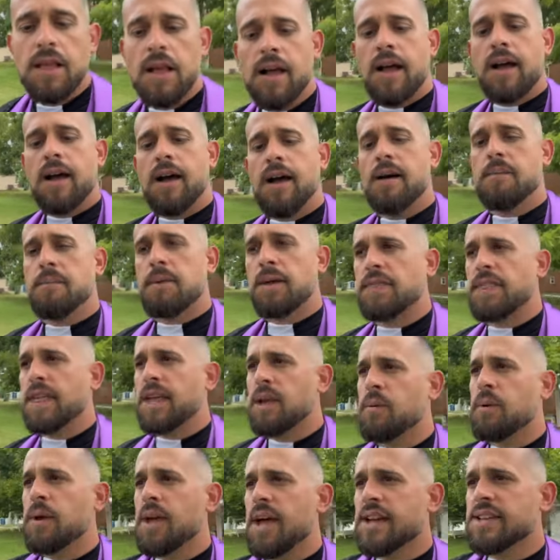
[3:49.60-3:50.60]
Um, I
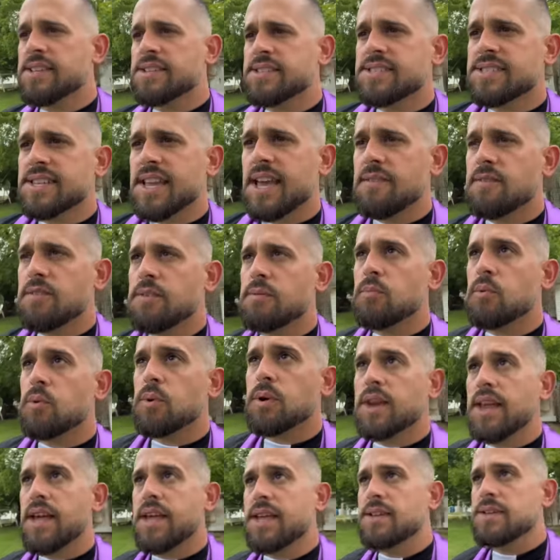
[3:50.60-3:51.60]
think we got seven more
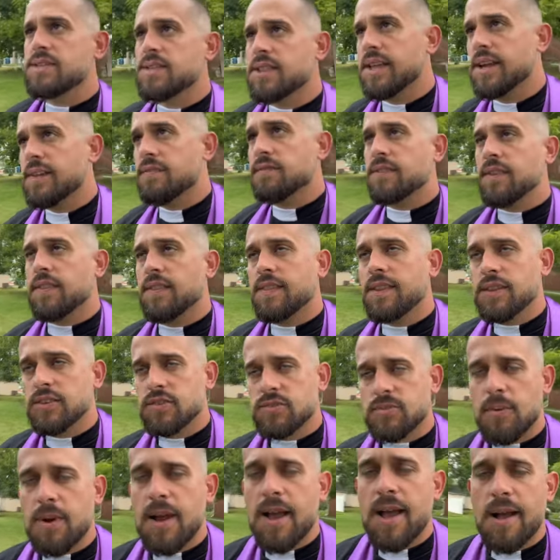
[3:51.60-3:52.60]
days left in
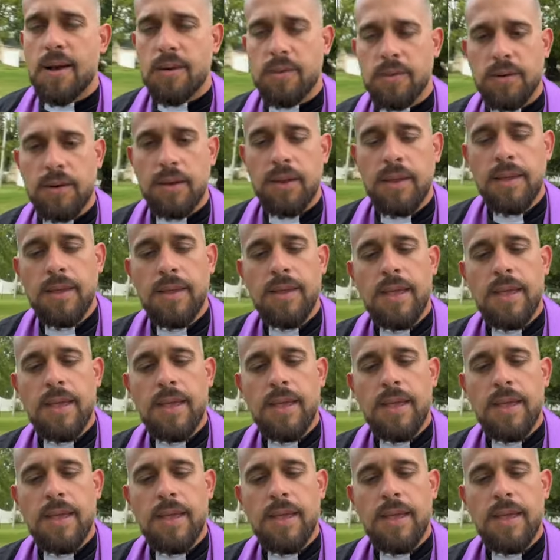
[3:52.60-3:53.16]
this round.